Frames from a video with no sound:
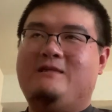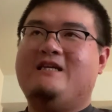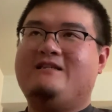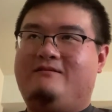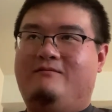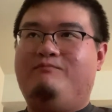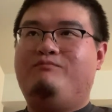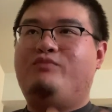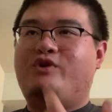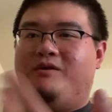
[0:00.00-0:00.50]
it
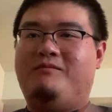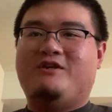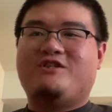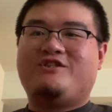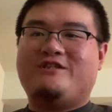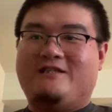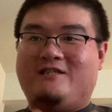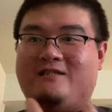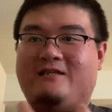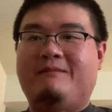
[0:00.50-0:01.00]
pretty
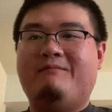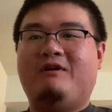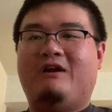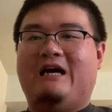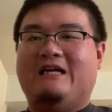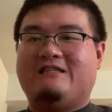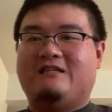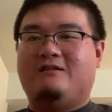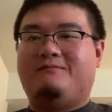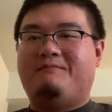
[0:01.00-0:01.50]
much just
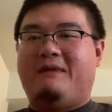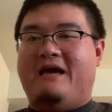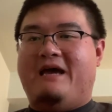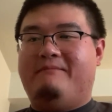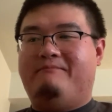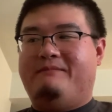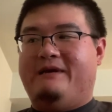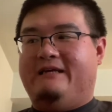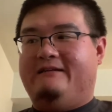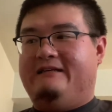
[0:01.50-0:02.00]
symbolizes
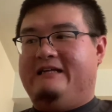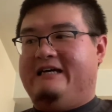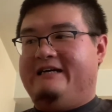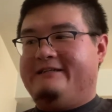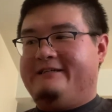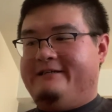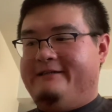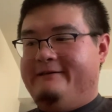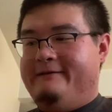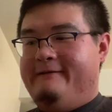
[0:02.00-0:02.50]
bad
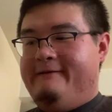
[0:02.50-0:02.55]
luck.